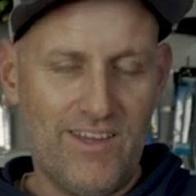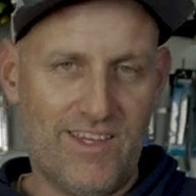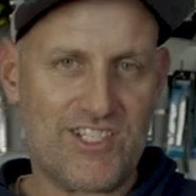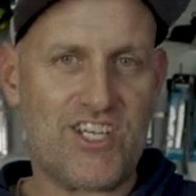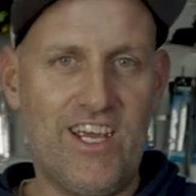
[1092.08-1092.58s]

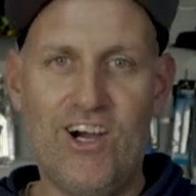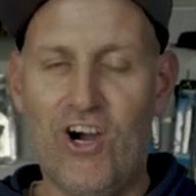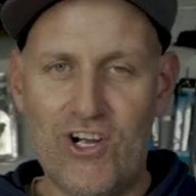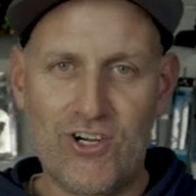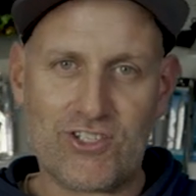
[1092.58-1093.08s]
This year,
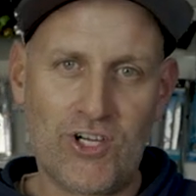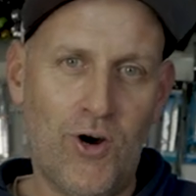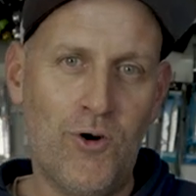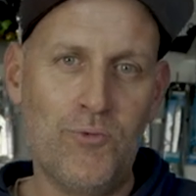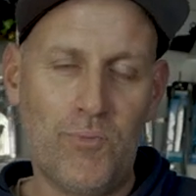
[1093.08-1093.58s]
I got
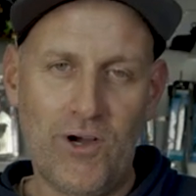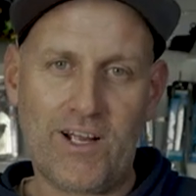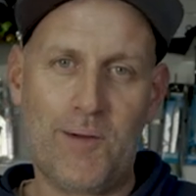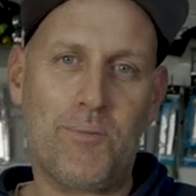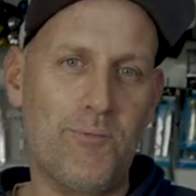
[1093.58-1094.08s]
told by
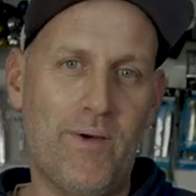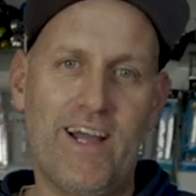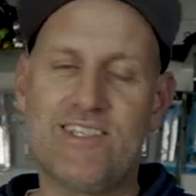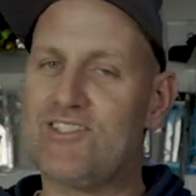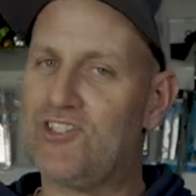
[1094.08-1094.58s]
a couple of
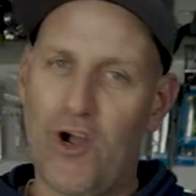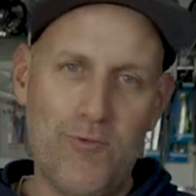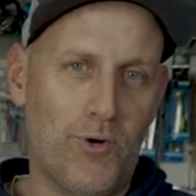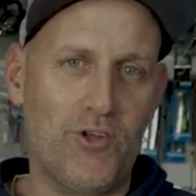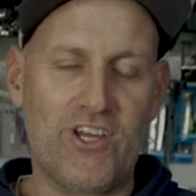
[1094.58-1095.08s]
mates,
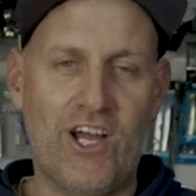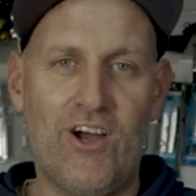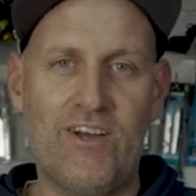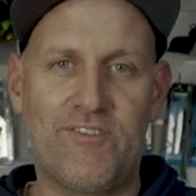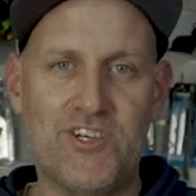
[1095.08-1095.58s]
don't bother
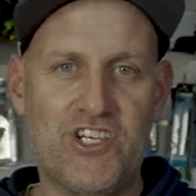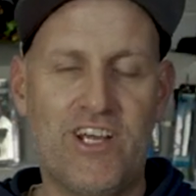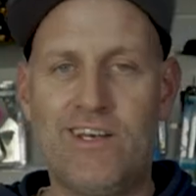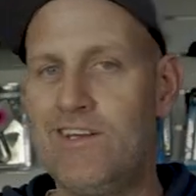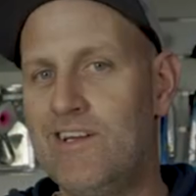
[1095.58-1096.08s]
going
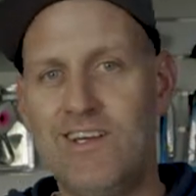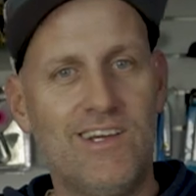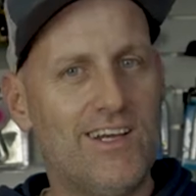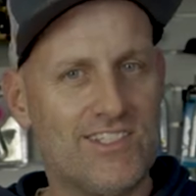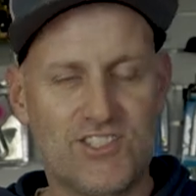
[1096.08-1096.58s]
fishing.
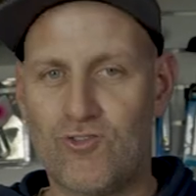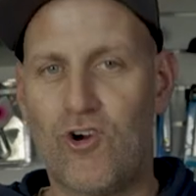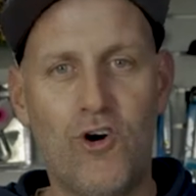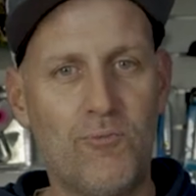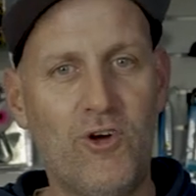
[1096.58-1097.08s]
It's the
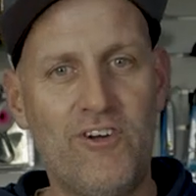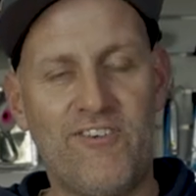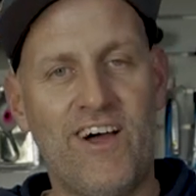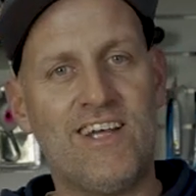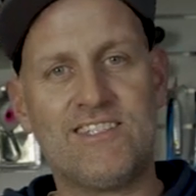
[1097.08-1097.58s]
wrong moon
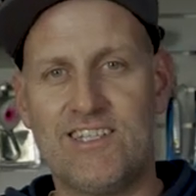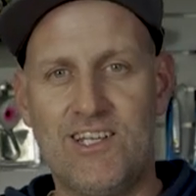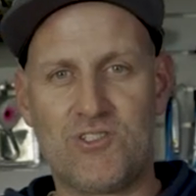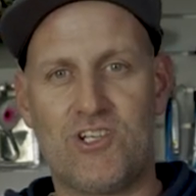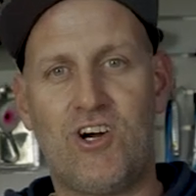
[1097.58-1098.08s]
phase.
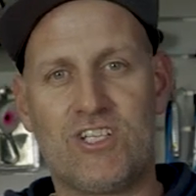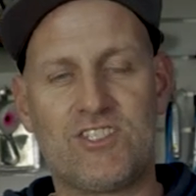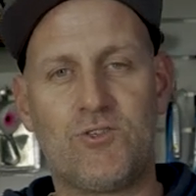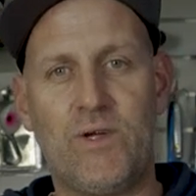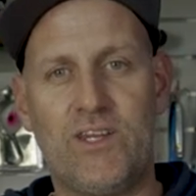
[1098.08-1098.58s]
There was a
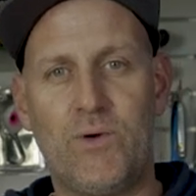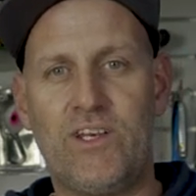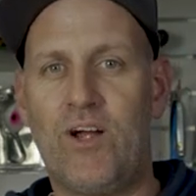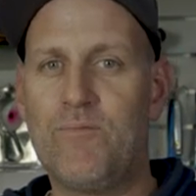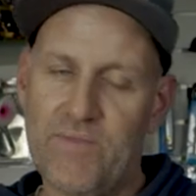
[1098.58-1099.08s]
nice little weather
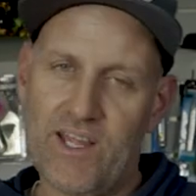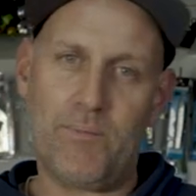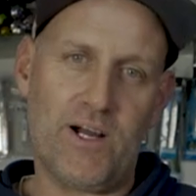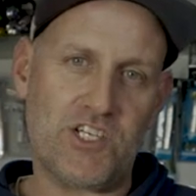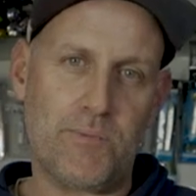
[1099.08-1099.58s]
window. A
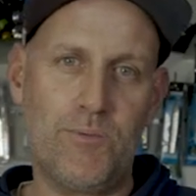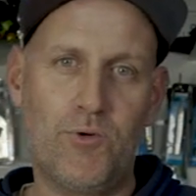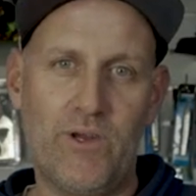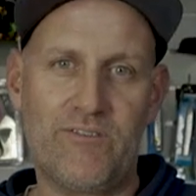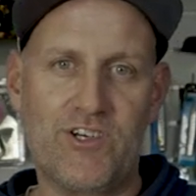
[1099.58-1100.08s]
bunch of
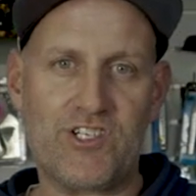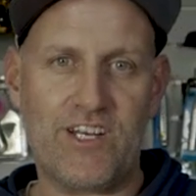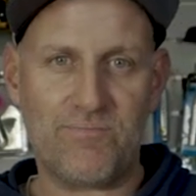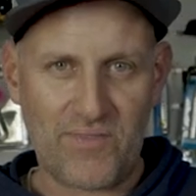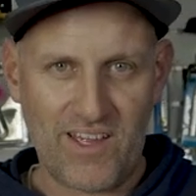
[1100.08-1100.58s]
people went
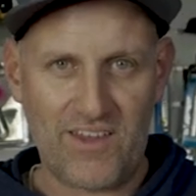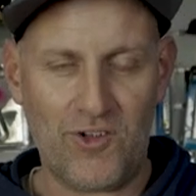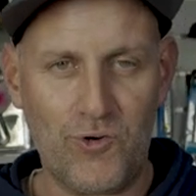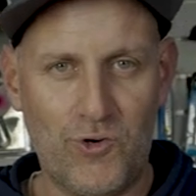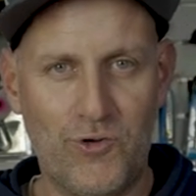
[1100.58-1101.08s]
fishing and
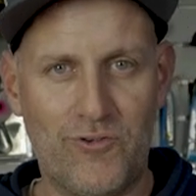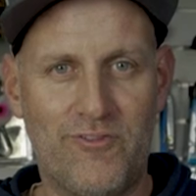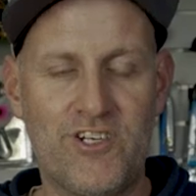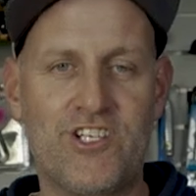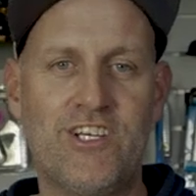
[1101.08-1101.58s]
they all caught
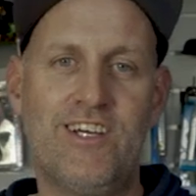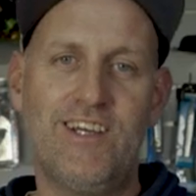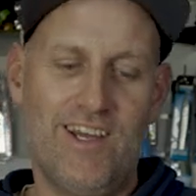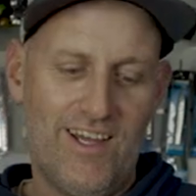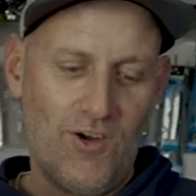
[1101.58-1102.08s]
fish.
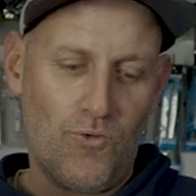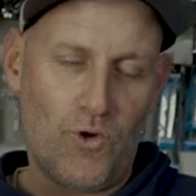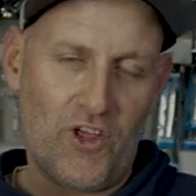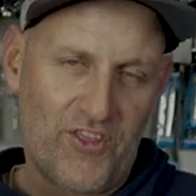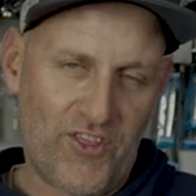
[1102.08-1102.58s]

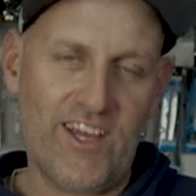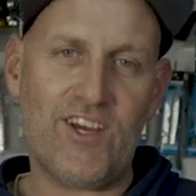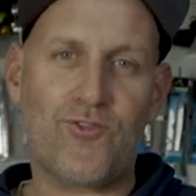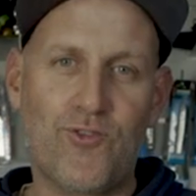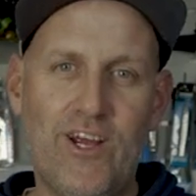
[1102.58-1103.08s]
What I
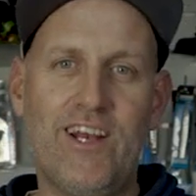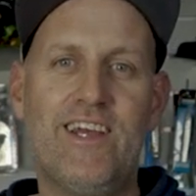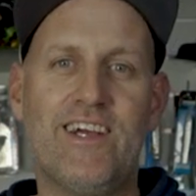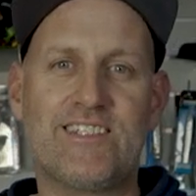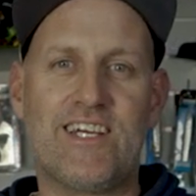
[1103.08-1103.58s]
think
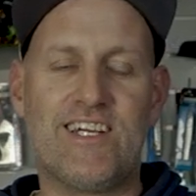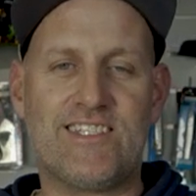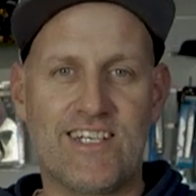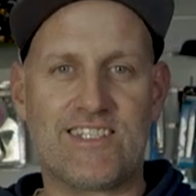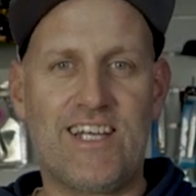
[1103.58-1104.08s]
really is going to
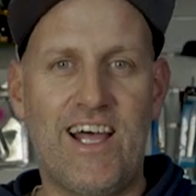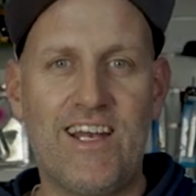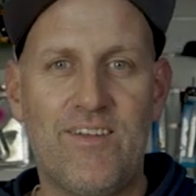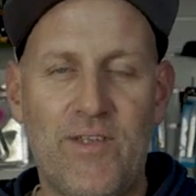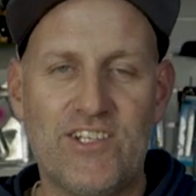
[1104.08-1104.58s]

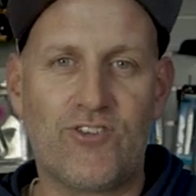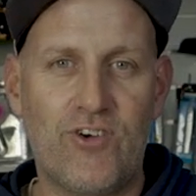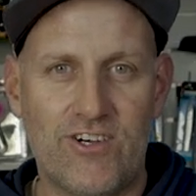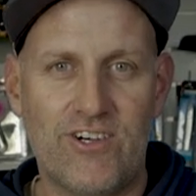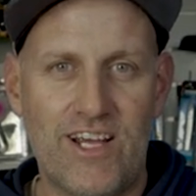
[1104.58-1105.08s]
dictate as a
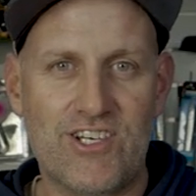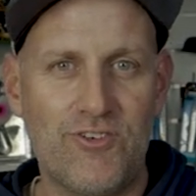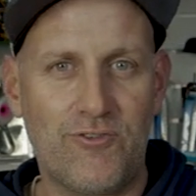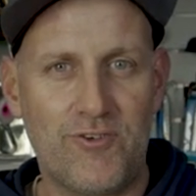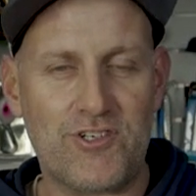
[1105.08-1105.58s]

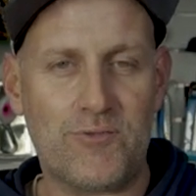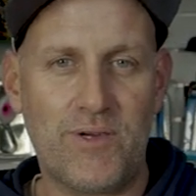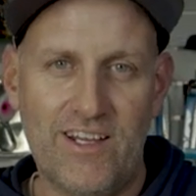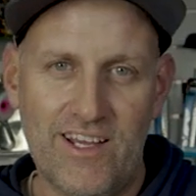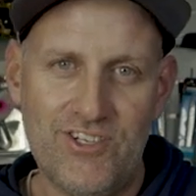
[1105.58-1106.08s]
recreational
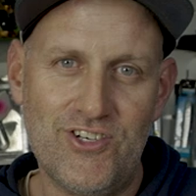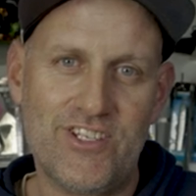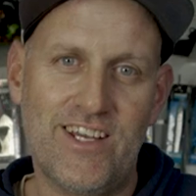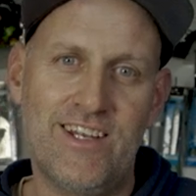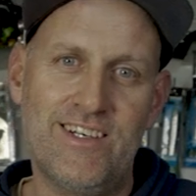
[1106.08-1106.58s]
fisherman in New
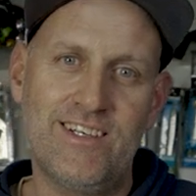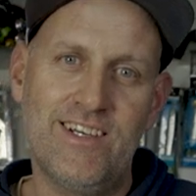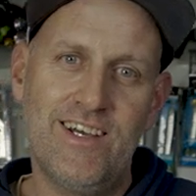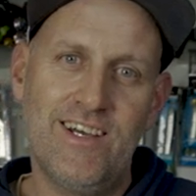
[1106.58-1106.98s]
Zealand